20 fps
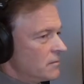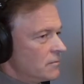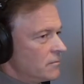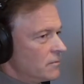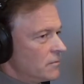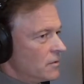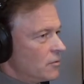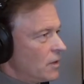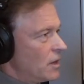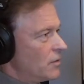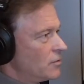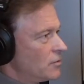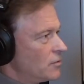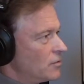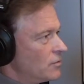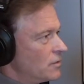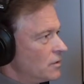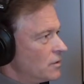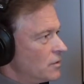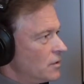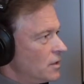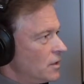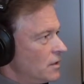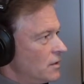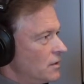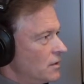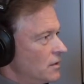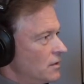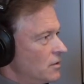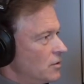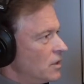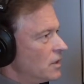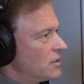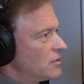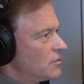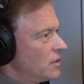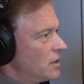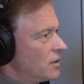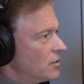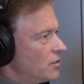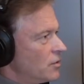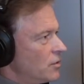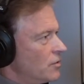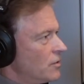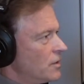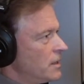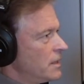around you, you get triggered, you know.